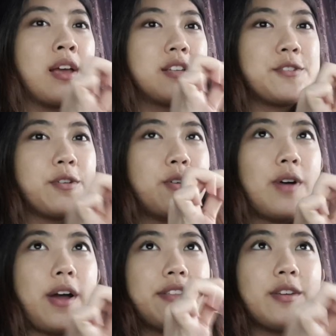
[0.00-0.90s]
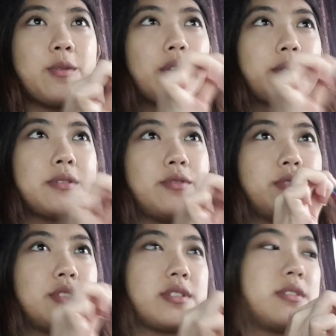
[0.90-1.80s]
So I think what I'm gonna do
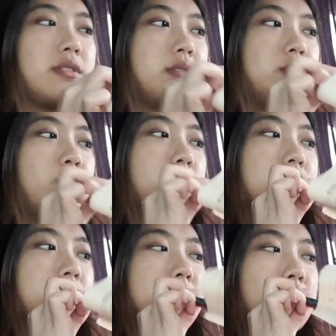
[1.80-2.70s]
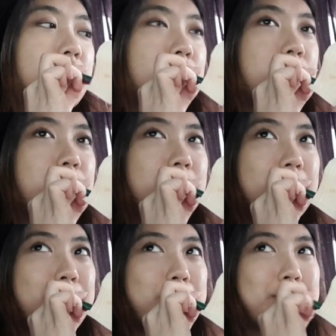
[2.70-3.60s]
is just gonna watch some YouTube
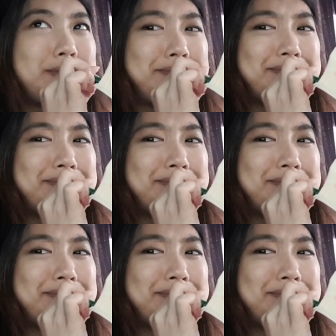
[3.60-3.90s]
videos